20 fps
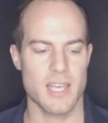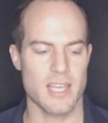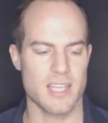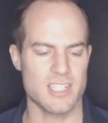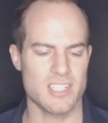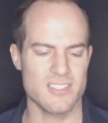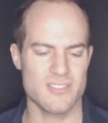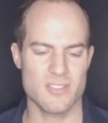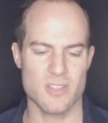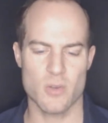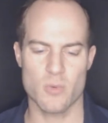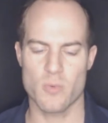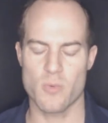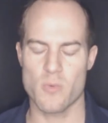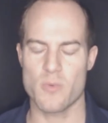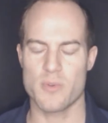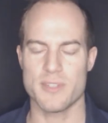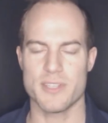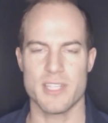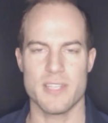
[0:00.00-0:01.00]
and just
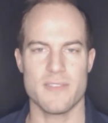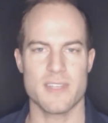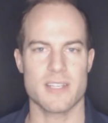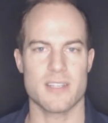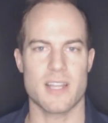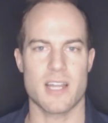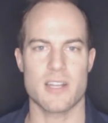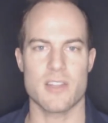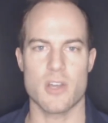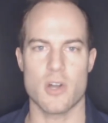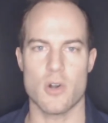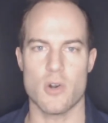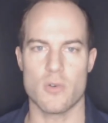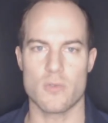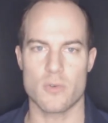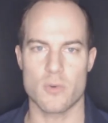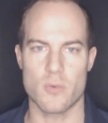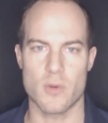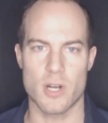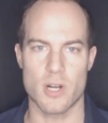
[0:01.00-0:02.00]
relieving a lot of the
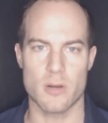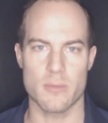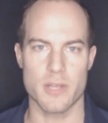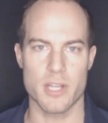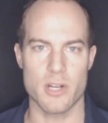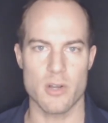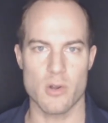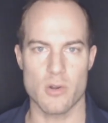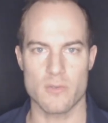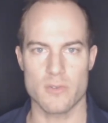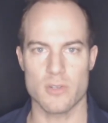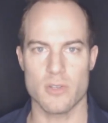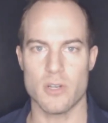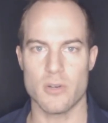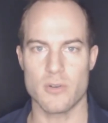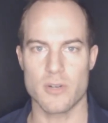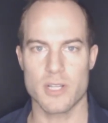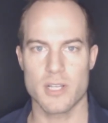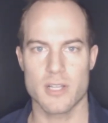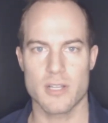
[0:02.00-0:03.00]
overwhelm and
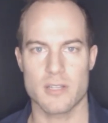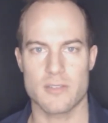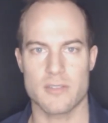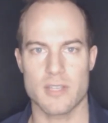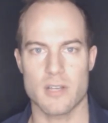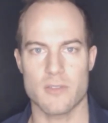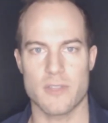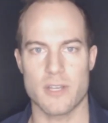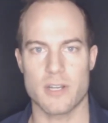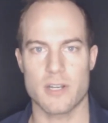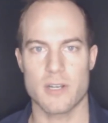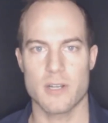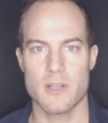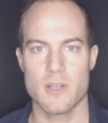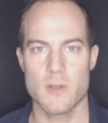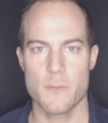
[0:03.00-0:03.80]
overload that's out there.